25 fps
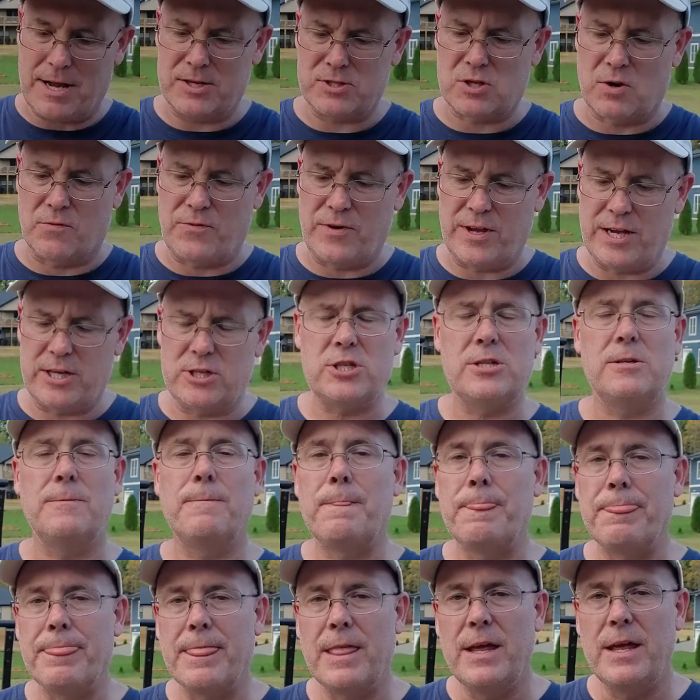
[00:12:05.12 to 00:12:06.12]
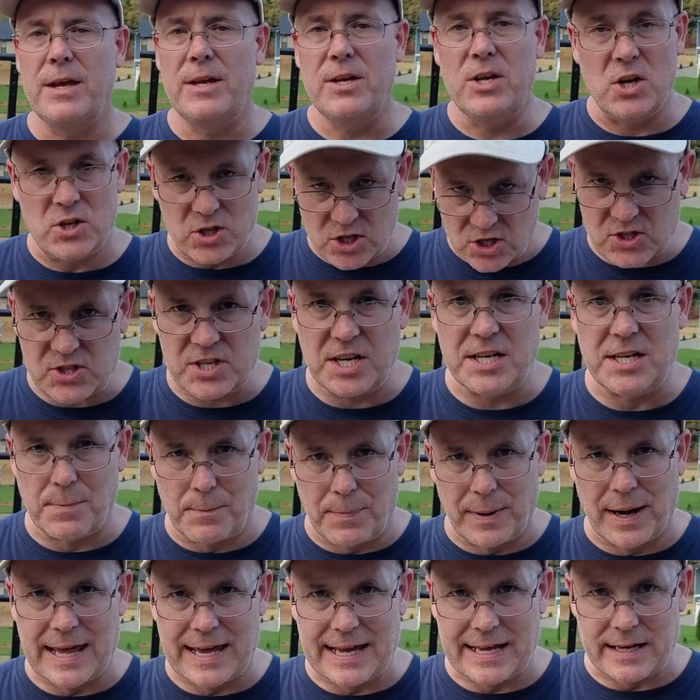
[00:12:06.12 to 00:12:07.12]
fish, you just need to play it.